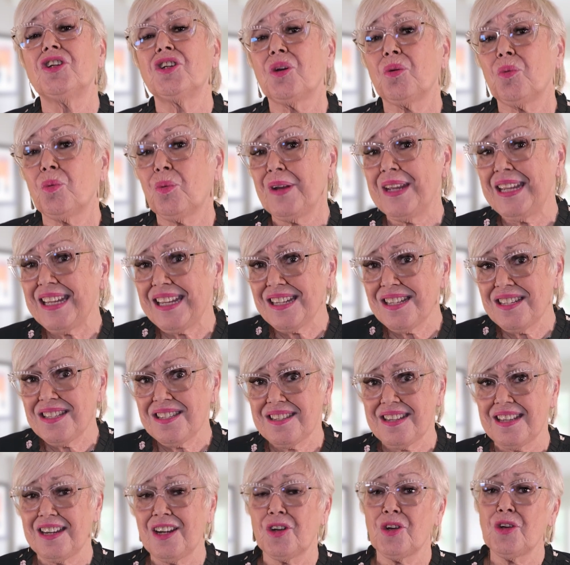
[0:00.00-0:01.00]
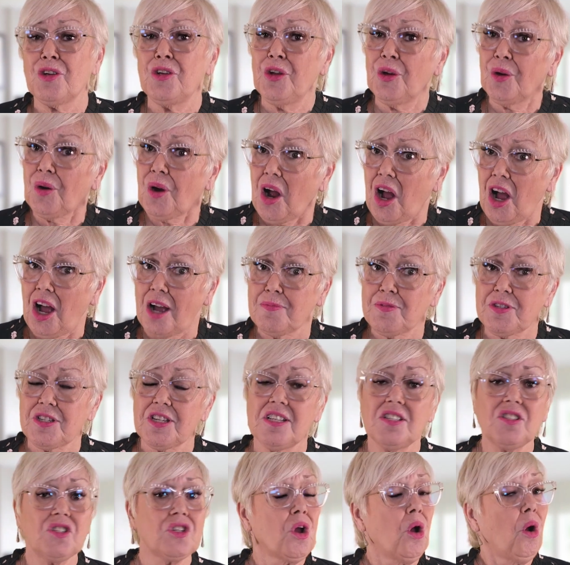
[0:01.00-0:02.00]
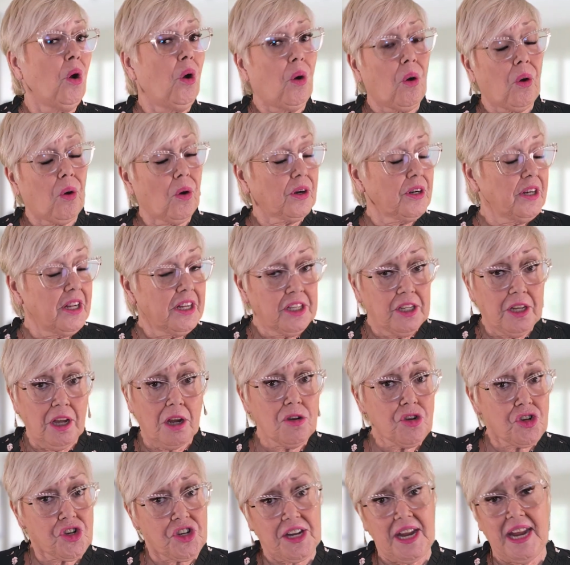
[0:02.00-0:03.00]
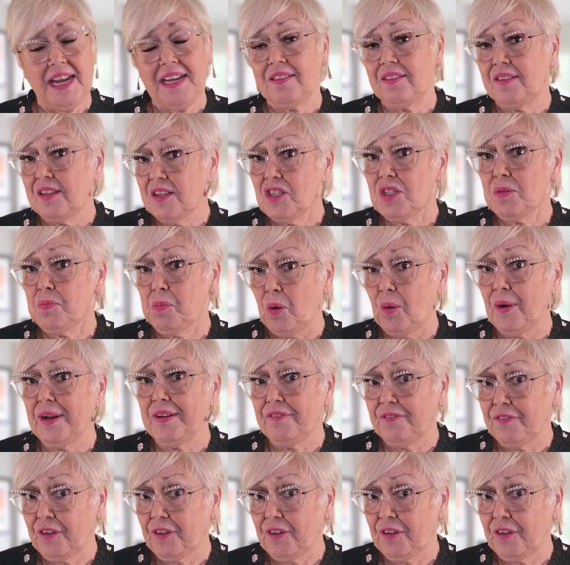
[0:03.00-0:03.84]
to reconsider your options or negotiate this point